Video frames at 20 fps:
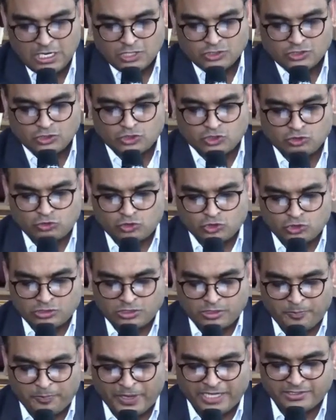So true
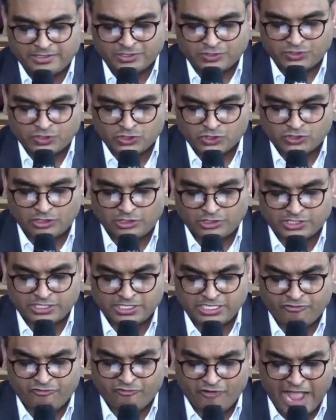repentance results
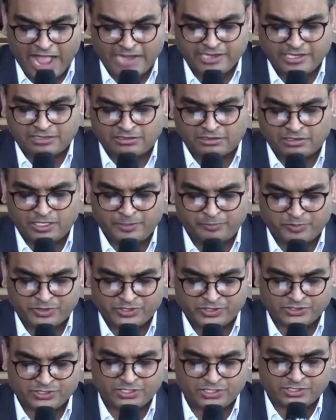in a radical and
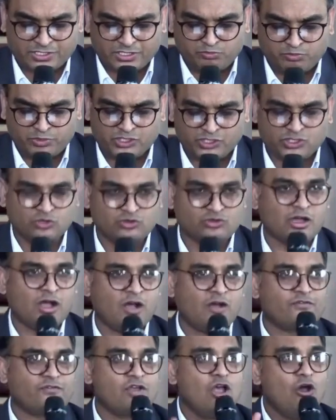persistent pursuit
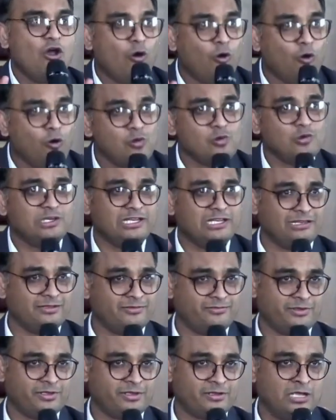of holy
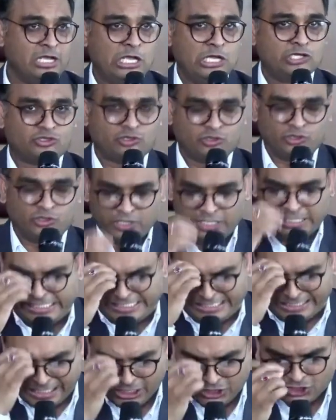living. So you're
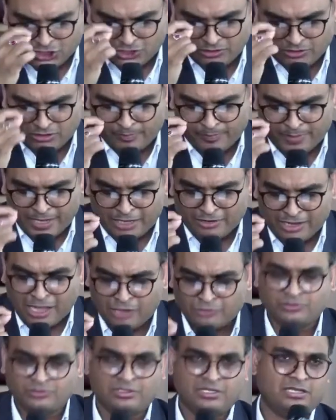intentional about
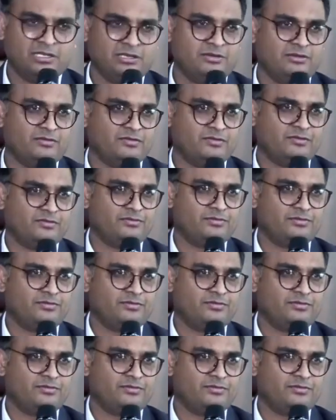how you live.